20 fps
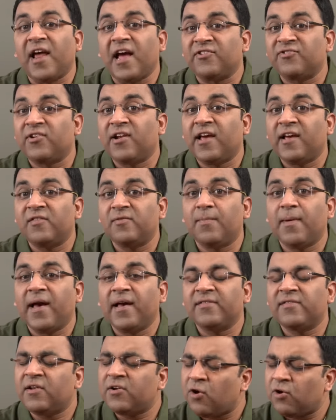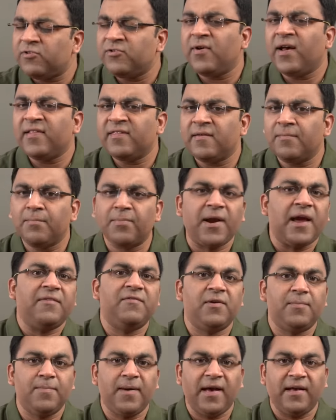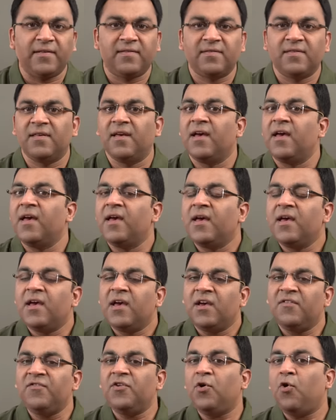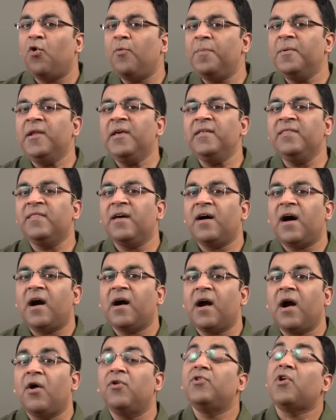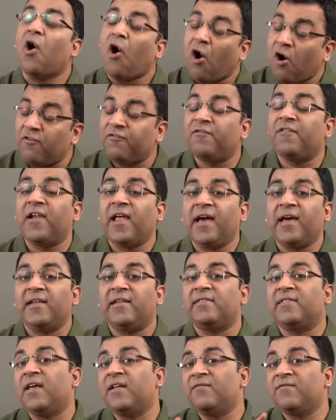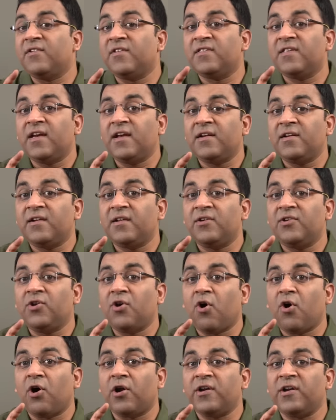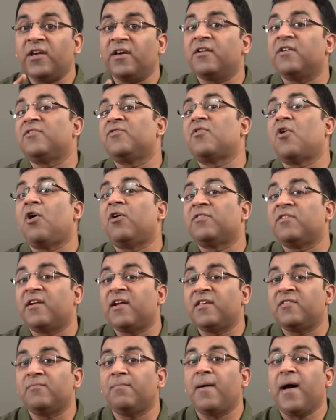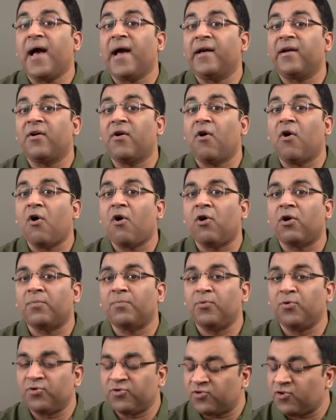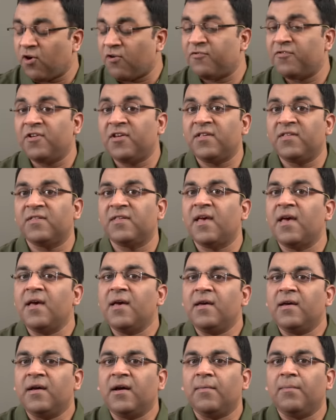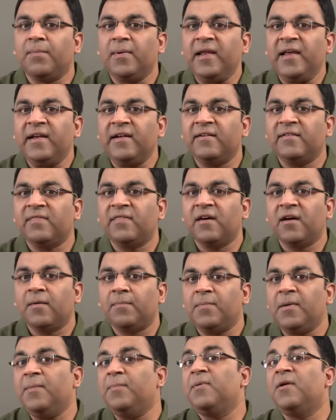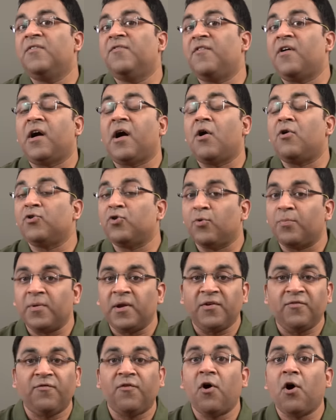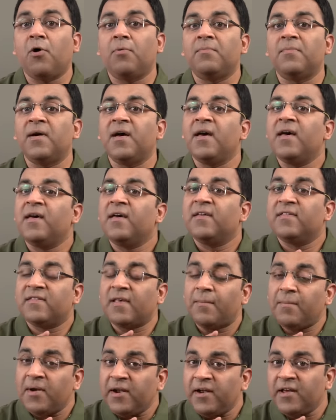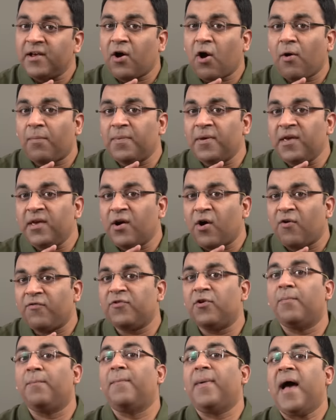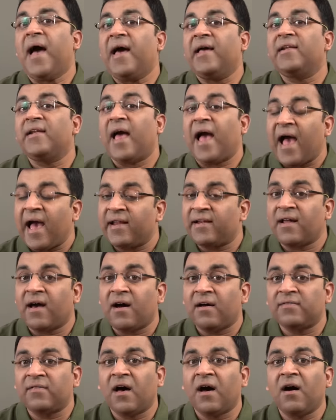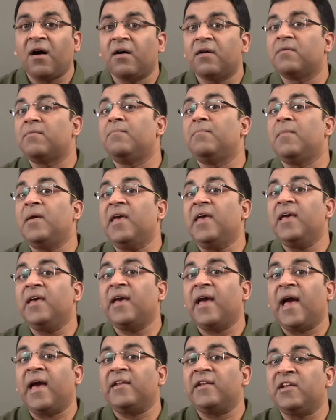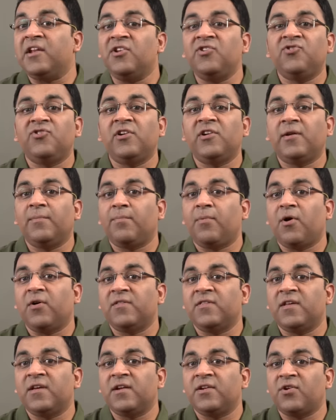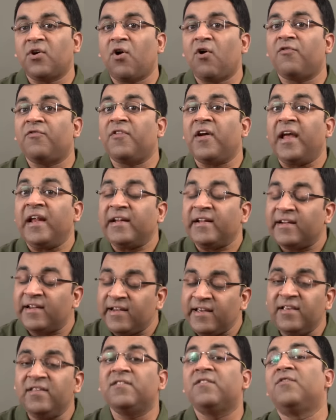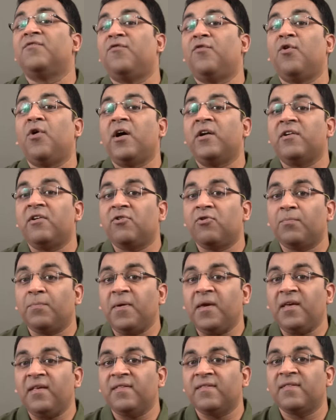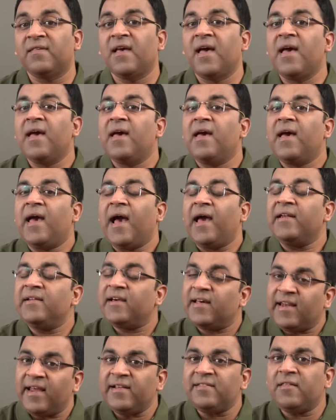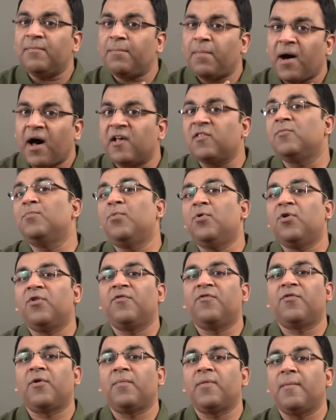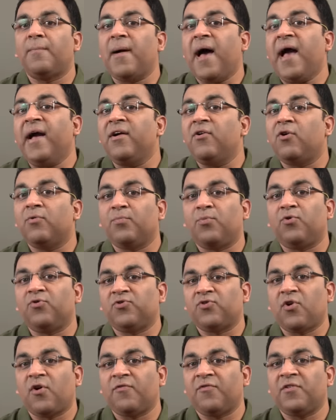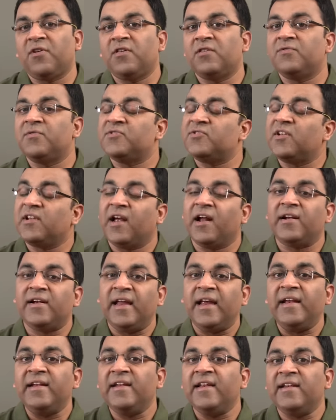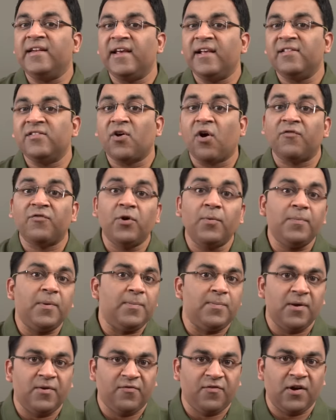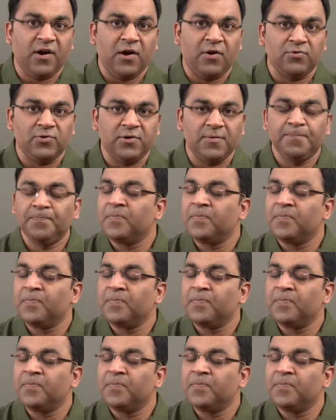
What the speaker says: nationalized banks, and also at some private banks. If you're opening the account offline, then visit your nearest authorized bank or post office, complete the PPF account opening form, submit a copy of your PAN and Aadhaar, make an initial deposit of at least 400 rupees, and collect the passbook from the bank or post office, which will contain details of your PPF account.